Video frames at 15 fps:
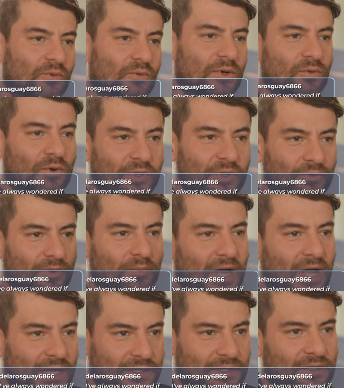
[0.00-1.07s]
we will be
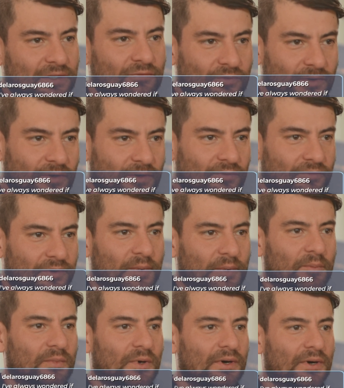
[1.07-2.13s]
reminded if we don't
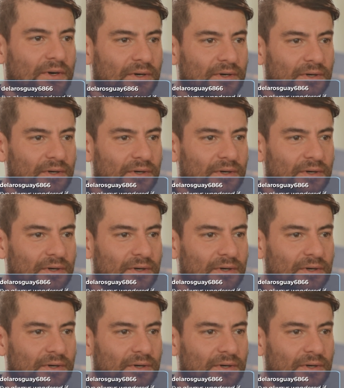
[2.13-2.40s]
remember.